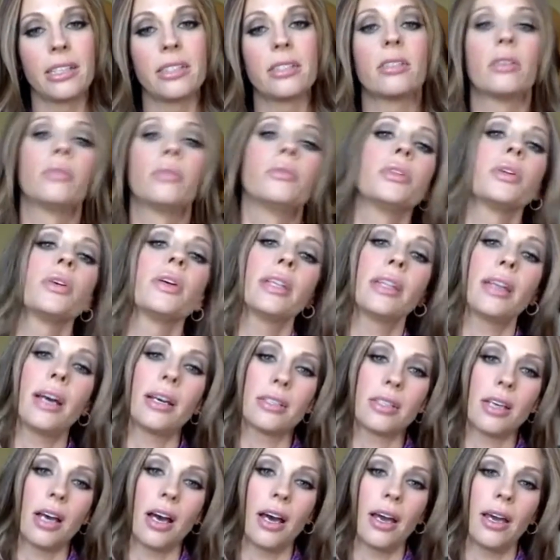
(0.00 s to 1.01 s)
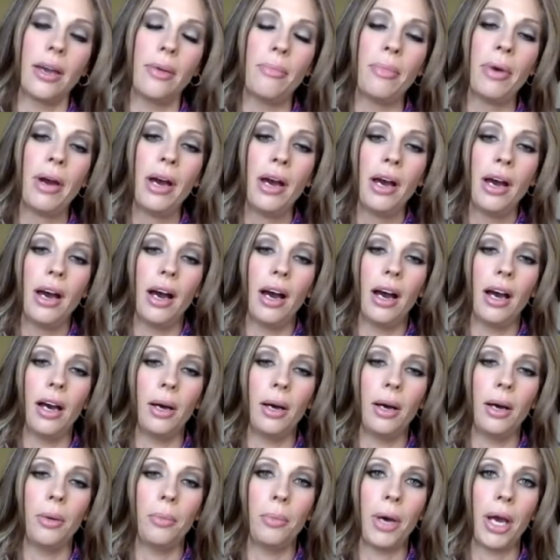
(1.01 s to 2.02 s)
And so during that time,
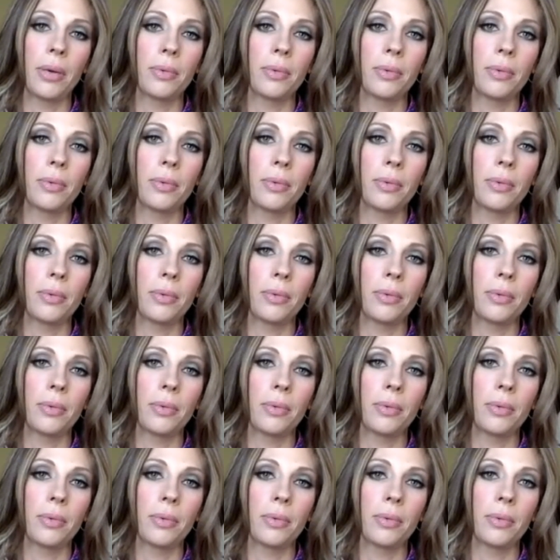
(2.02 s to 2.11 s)
um,